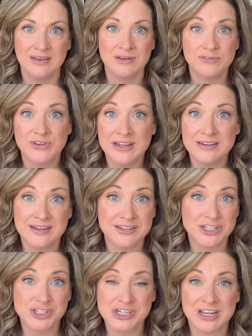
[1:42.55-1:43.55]
fun
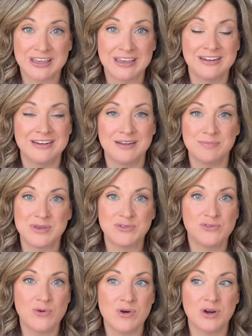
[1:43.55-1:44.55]
to check in
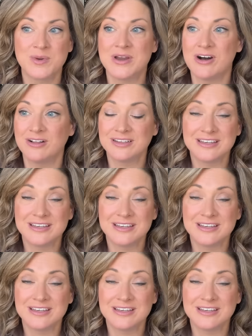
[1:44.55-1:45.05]
before we all